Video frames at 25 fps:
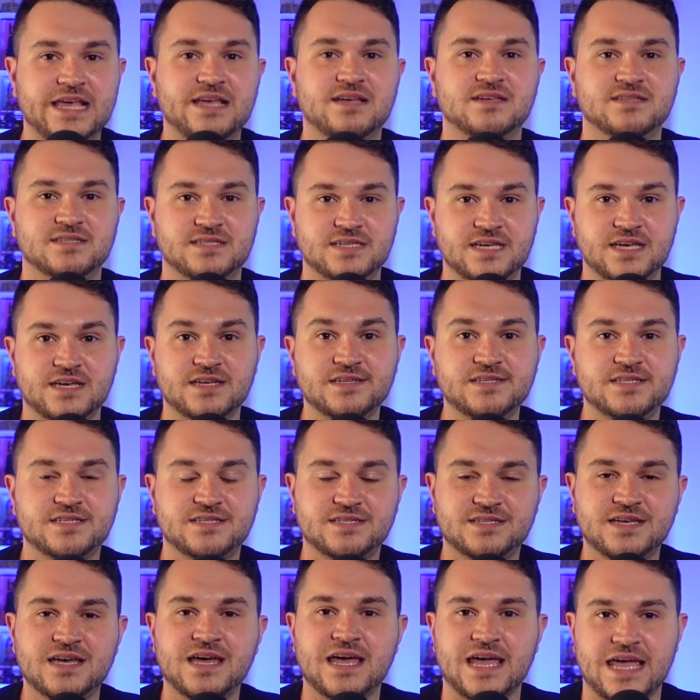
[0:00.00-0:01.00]

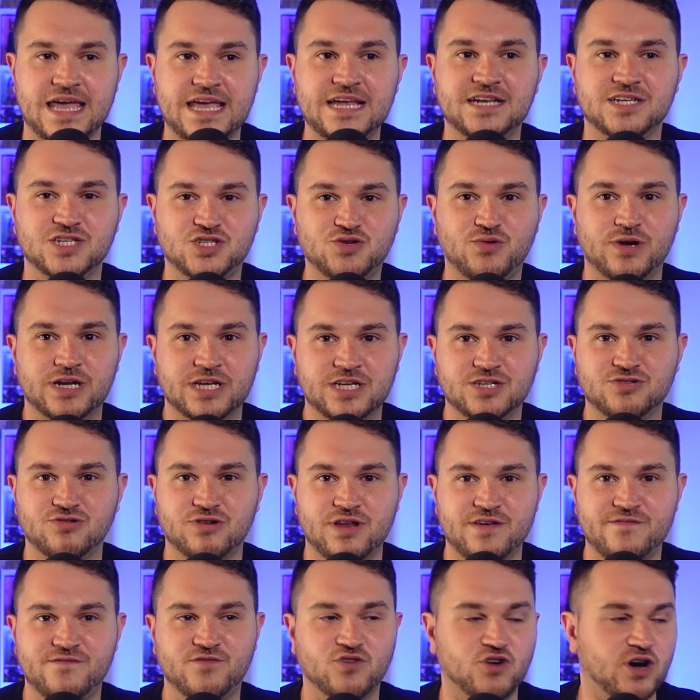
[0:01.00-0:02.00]
exists in
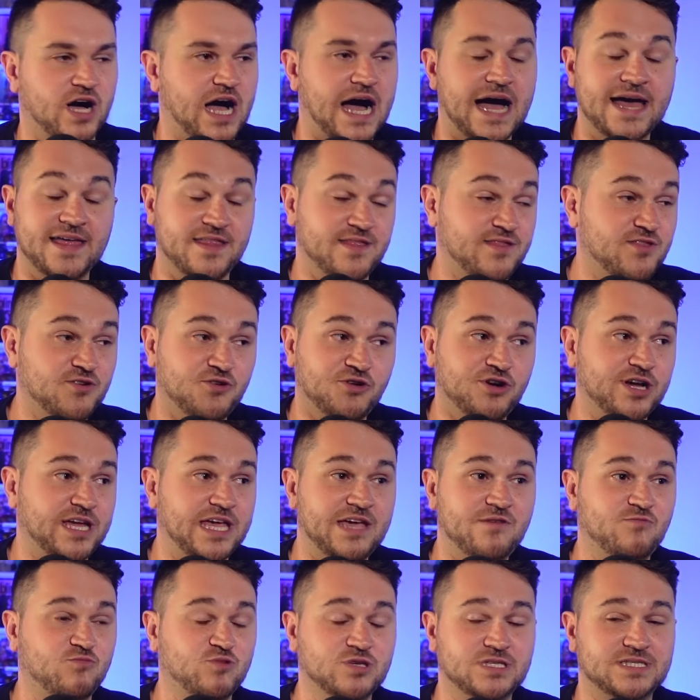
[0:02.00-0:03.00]
2024. I thought
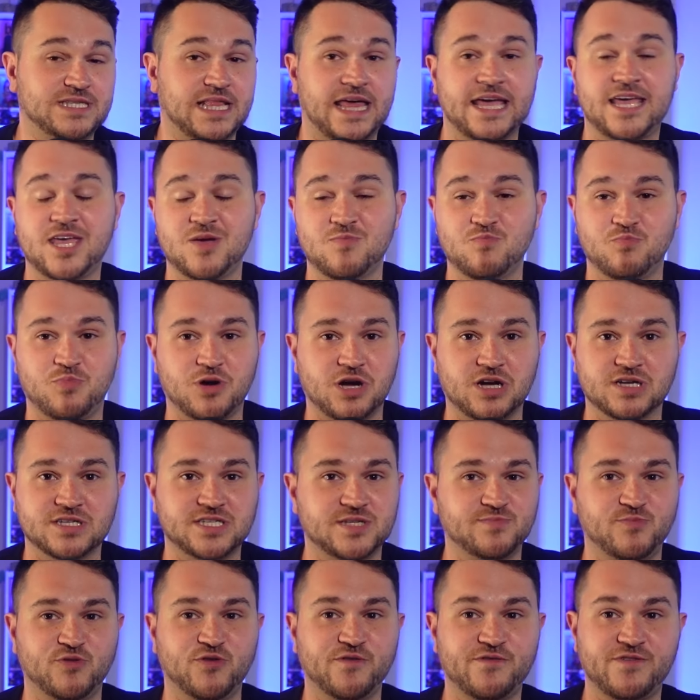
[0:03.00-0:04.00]
it was like
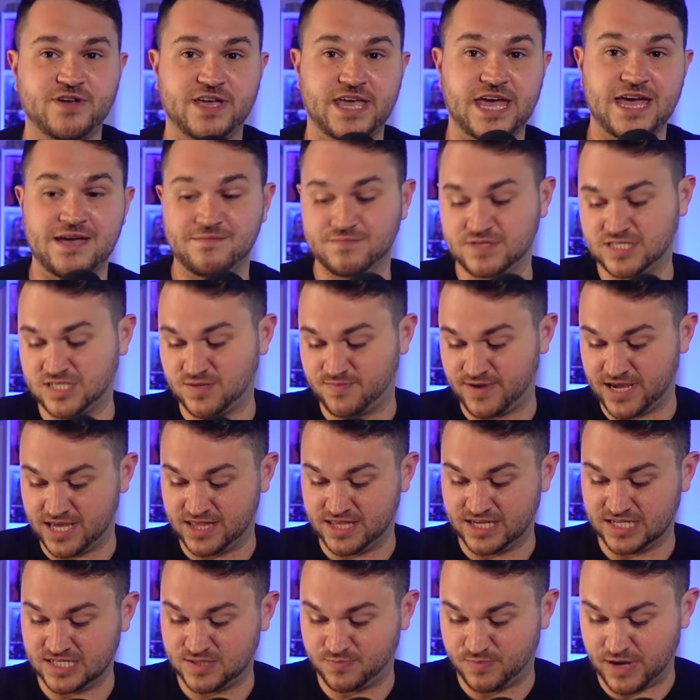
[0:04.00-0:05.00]
impossible for games to be
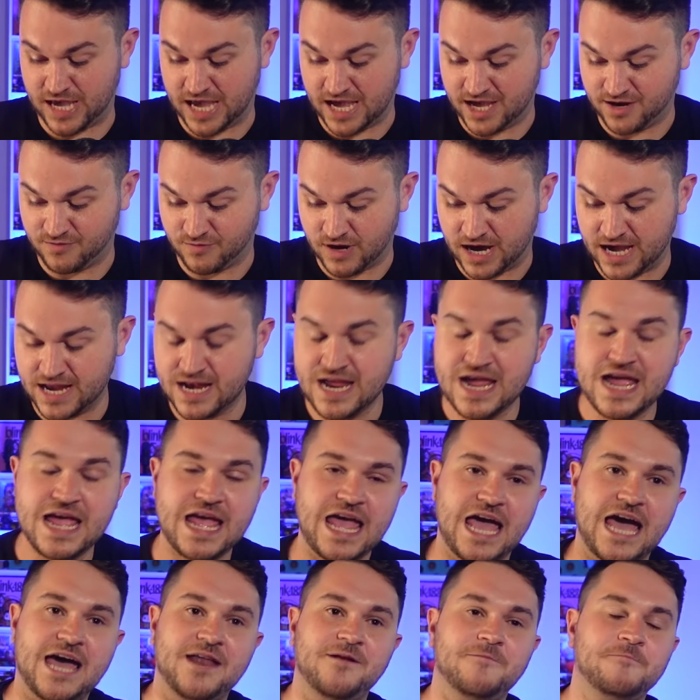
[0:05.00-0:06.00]
this bad, right?
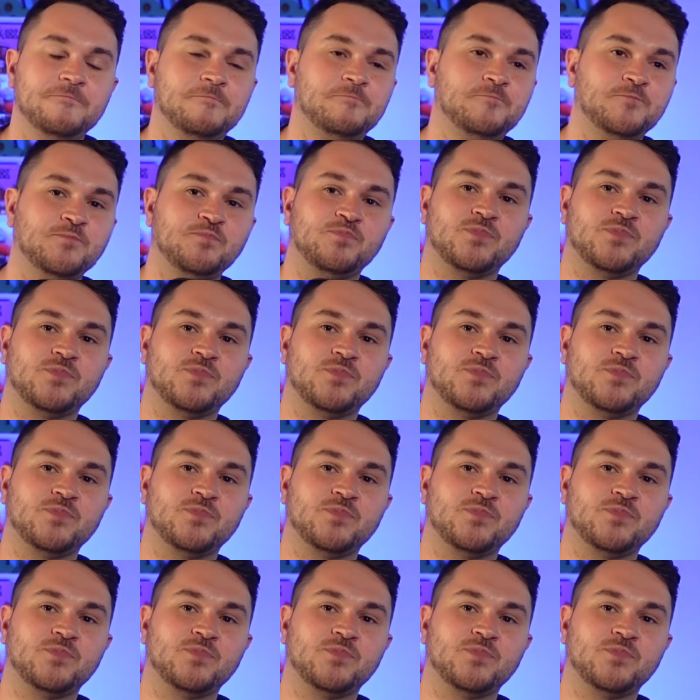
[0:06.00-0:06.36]
And